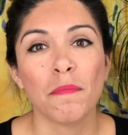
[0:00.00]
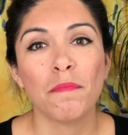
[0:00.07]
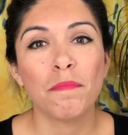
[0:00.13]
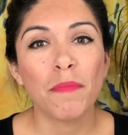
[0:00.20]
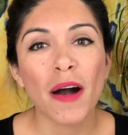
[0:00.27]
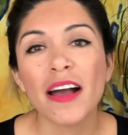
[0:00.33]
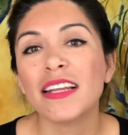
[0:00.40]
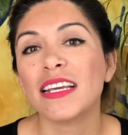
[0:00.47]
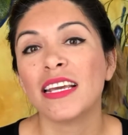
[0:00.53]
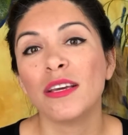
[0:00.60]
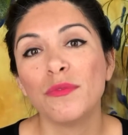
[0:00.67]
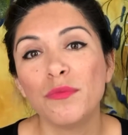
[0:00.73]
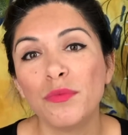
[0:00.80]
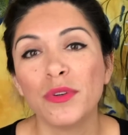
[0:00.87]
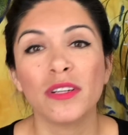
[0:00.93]
but
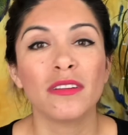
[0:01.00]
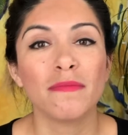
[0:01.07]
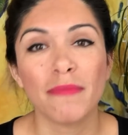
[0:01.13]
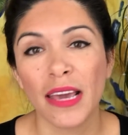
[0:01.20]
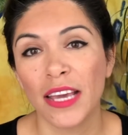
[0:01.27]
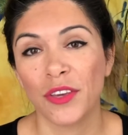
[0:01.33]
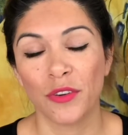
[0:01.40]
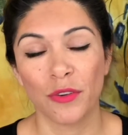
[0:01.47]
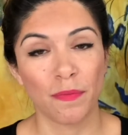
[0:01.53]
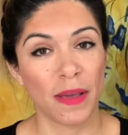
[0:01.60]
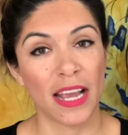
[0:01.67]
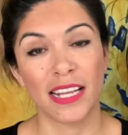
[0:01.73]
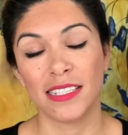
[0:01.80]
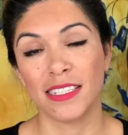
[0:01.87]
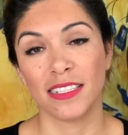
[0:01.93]
it will make your
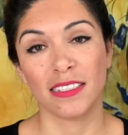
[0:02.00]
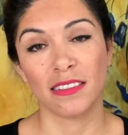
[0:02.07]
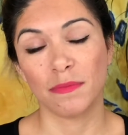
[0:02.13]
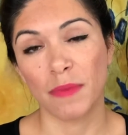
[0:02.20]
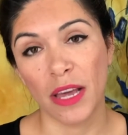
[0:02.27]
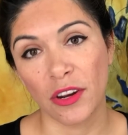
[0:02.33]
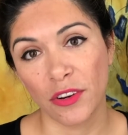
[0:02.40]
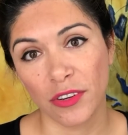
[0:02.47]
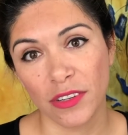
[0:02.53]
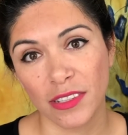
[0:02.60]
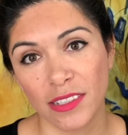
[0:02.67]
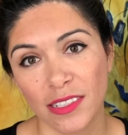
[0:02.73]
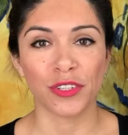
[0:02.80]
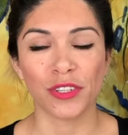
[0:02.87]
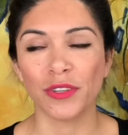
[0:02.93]
paintings better.
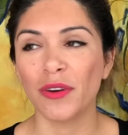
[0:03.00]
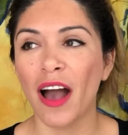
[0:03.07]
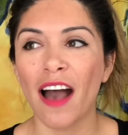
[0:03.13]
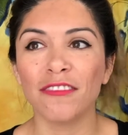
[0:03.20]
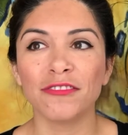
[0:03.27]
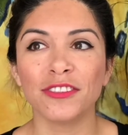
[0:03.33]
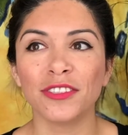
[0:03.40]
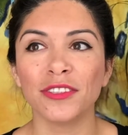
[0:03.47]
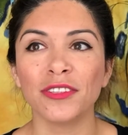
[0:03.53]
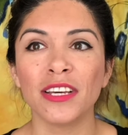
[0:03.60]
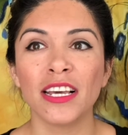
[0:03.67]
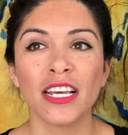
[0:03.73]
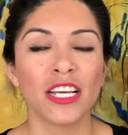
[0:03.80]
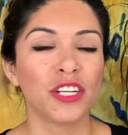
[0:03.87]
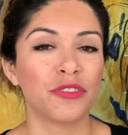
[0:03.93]
You have to
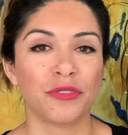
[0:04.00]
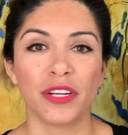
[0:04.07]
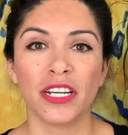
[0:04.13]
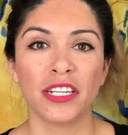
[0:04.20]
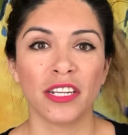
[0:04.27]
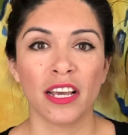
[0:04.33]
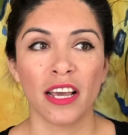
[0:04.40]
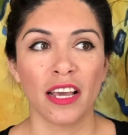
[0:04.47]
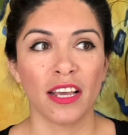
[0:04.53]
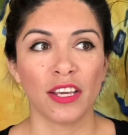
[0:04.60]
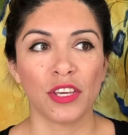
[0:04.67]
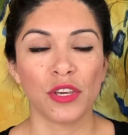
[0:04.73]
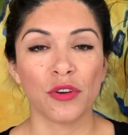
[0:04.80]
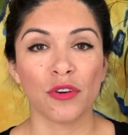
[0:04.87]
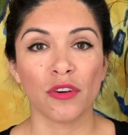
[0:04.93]
treat
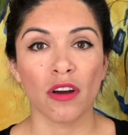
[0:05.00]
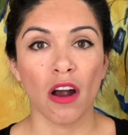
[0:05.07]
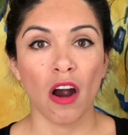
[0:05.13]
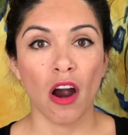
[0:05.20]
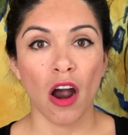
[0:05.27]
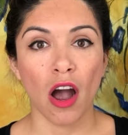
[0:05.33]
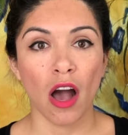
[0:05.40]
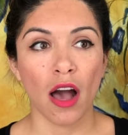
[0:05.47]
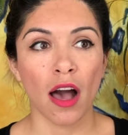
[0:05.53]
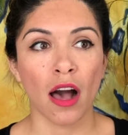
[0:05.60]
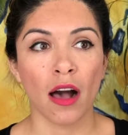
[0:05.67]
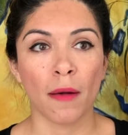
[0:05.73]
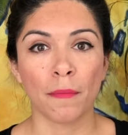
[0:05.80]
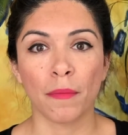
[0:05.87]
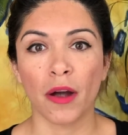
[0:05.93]
your
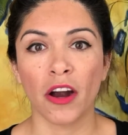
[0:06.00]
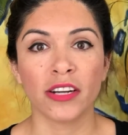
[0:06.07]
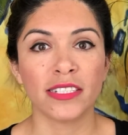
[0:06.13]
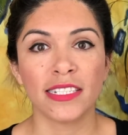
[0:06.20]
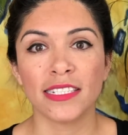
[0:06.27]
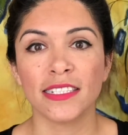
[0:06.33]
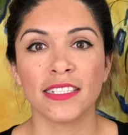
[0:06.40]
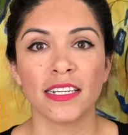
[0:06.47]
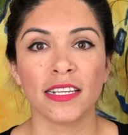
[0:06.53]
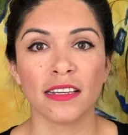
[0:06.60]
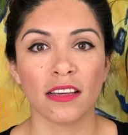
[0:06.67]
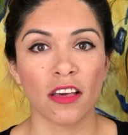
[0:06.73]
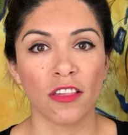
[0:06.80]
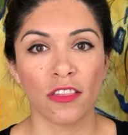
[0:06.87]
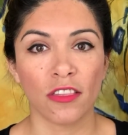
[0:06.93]
artistic
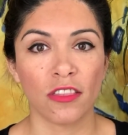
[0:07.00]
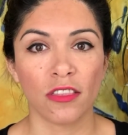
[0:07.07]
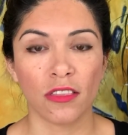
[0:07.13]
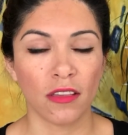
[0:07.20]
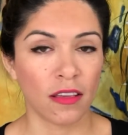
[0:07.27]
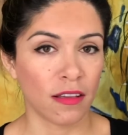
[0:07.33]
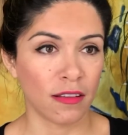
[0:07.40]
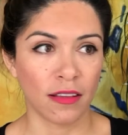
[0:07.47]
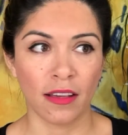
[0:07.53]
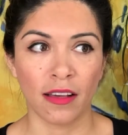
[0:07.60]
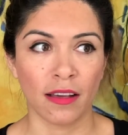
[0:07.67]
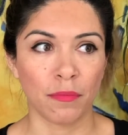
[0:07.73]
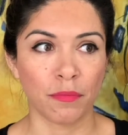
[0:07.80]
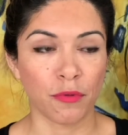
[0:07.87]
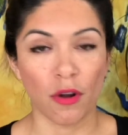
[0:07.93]

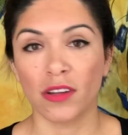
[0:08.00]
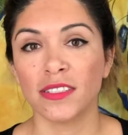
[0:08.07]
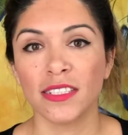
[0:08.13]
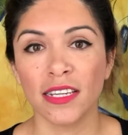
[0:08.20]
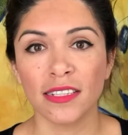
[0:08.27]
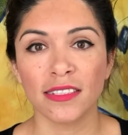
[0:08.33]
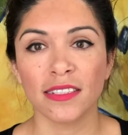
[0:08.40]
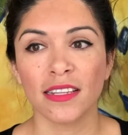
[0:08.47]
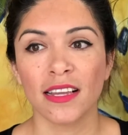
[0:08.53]
process